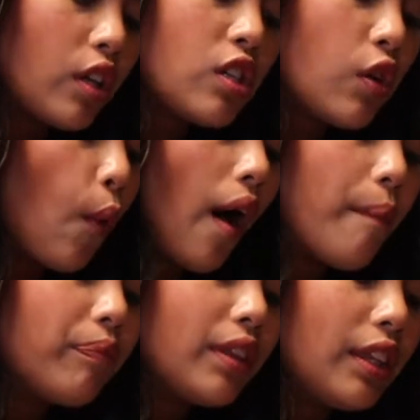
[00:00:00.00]
So
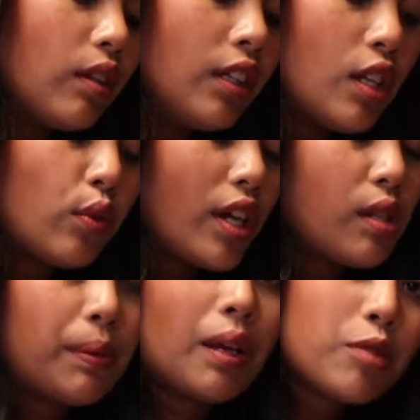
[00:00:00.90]
in this
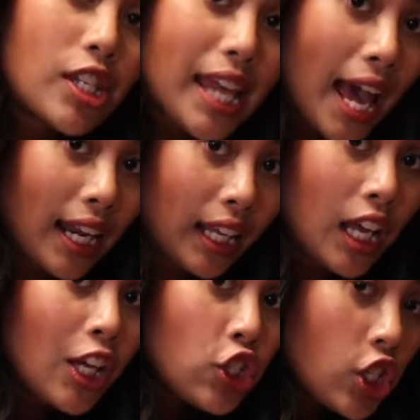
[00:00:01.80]
recipe, I'm just adding
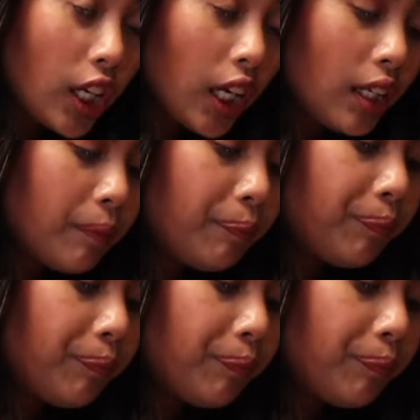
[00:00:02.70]
chicken